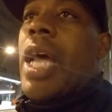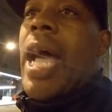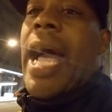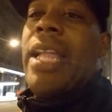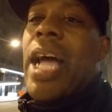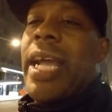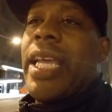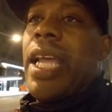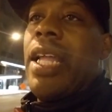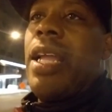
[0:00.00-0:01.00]
I
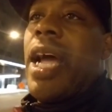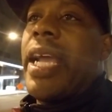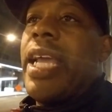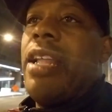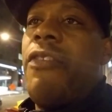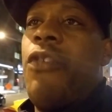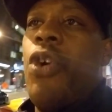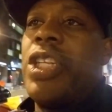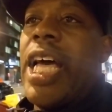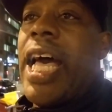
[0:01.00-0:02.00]
can't
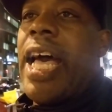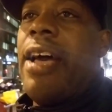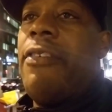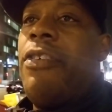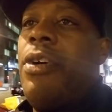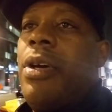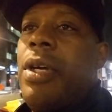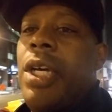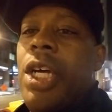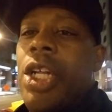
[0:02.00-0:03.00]
afford to have
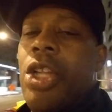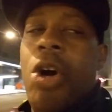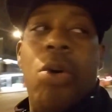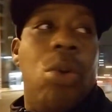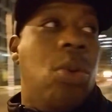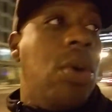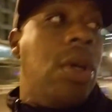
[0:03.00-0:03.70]
no